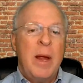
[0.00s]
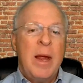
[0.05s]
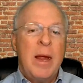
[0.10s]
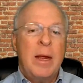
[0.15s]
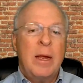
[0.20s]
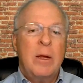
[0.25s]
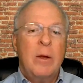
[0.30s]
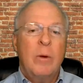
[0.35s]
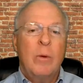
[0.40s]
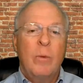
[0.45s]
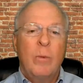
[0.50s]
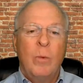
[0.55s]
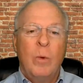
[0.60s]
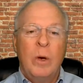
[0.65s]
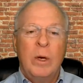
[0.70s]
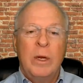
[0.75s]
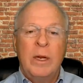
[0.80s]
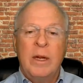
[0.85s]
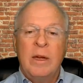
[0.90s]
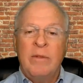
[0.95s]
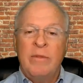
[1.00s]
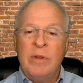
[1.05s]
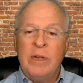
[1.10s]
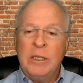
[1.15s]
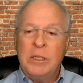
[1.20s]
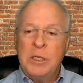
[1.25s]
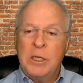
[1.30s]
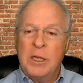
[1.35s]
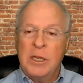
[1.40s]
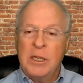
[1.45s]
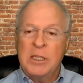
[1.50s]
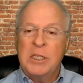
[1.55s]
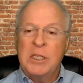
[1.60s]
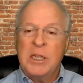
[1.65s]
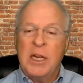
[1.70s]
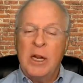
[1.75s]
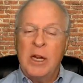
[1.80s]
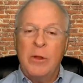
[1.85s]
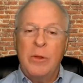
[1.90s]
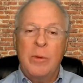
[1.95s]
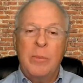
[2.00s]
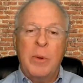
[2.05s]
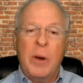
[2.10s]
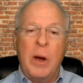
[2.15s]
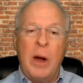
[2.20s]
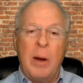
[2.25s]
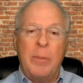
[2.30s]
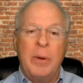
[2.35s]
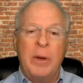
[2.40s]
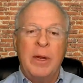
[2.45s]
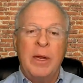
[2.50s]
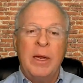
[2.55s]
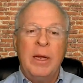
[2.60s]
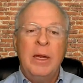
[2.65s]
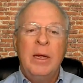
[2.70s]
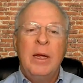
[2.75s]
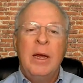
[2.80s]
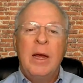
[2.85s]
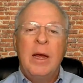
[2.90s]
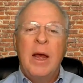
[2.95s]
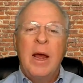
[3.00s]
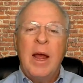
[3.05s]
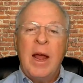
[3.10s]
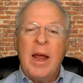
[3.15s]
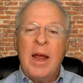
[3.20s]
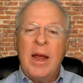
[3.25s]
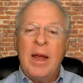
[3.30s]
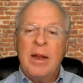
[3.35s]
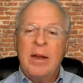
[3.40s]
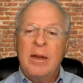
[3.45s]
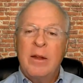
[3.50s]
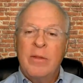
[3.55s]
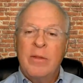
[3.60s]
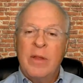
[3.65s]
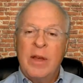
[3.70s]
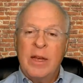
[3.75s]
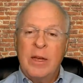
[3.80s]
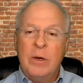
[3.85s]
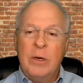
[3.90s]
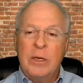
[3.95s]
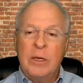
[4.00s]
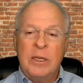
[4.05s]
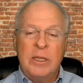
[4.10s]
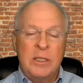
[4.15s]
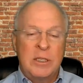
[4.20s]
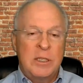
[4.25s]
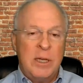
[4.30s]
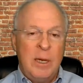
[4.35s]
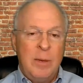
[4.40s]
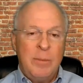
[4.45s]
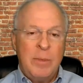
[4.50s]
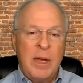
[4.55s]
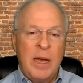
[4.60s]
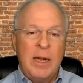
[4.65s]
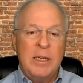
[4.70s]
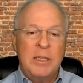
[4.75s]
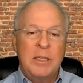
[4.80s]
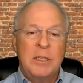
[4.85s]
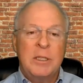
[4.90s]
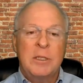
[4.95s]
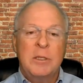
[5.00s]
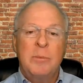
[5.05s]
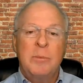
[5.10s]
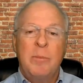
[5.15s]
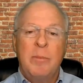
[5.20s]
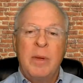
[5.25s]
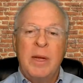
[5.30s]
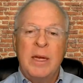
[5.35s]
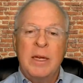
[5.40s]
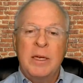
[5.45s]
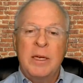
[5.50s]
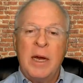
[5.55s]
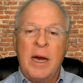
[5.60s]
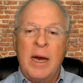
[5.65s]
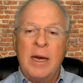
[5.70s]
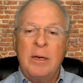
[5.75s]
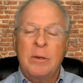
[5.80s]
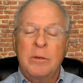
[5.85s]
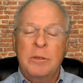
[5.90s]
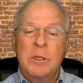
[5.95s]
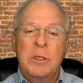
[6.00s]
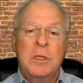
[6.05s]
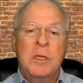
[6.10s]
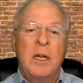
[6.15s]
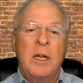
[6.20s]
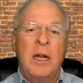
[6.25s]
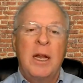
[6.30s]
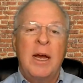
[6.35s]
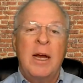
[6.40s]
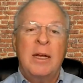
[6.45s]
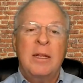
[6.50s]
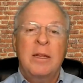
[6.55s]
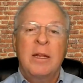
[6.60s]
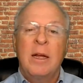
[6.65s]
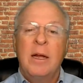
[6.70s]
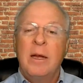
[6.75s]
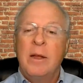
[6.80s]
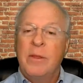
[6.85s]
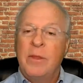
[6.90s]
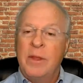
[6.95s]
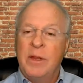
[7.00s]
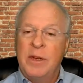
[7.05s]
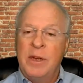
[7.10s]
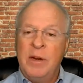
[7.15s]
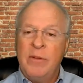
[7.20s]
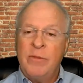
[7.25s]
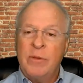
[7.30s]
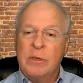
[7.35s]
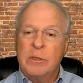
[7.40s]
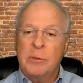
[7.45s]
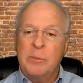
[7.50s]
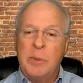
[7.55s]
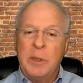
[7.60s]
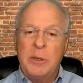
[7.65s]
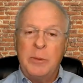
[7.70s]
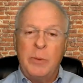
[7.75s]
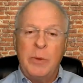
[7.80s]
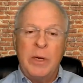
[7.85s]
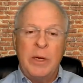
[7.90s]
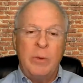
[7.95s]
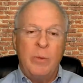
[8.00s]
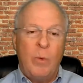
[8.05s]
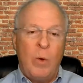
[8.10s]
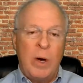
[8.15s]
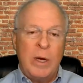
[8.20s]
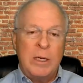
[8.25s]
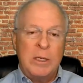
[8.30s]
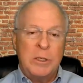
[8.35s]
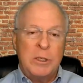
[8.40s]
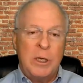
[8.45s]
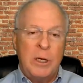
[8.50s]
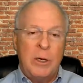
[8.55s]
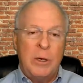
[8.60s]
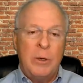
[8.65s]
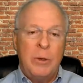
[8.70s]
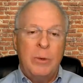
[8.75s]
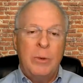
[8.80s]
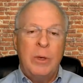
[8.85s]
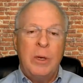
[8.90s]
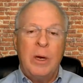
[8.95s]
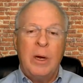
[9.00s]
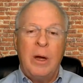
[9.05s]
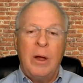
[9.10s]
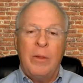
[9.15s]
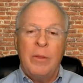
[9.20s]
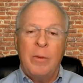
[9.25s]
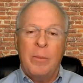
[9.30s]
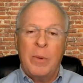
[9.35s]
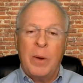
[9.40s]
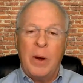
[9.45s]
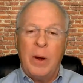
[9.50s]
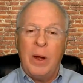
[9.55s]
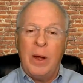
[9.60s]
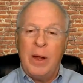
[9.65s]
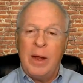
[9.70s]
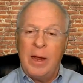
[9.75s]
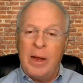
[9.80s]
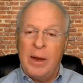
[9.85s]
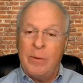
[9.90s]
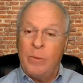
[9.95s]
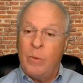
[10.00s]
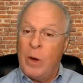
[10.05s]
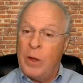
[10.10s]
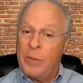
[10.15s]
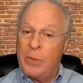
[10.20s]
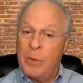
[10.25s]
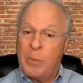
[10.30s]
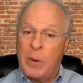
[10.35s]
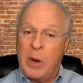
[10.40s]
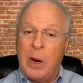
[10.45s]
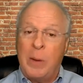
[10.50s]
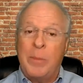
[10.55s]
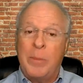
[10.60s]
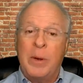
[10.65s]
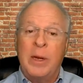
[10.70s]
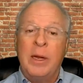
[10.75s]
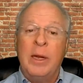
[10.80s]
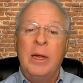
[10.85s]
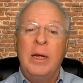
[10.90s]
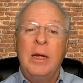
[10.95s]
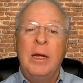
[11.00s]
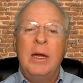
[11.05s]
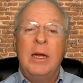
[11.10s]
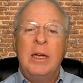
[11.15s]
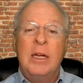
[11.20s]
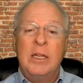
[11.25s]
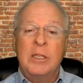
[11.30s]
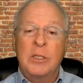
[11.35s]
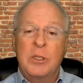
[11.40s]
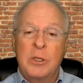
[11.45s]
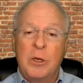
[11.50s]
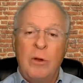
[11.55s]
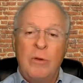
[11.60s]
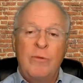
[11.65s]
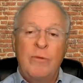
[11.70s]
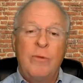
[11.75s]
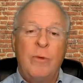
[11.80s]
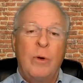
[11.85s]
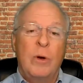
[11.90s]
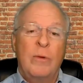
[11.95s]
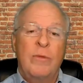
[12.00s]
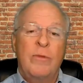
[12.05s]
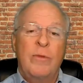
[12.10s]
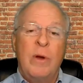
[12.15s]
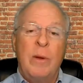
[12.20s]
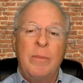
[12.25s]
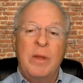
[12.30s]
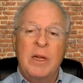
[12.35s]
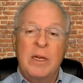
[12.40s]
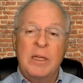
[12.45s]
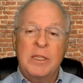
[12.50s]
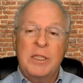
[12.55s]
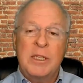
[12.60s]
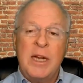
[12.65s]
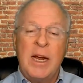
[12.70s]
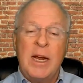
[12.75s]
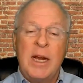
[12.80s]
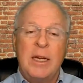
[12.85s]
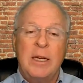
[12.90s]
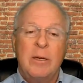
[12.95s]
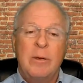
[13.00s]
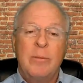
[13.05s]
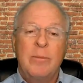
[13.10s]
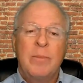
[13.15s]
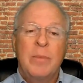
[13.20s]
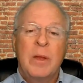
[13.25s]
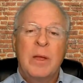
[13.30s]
the bank would eventually sell the property and they could, in some cases, be entitled to collect the difference between what is owed on the and what the property is sold for from the estate.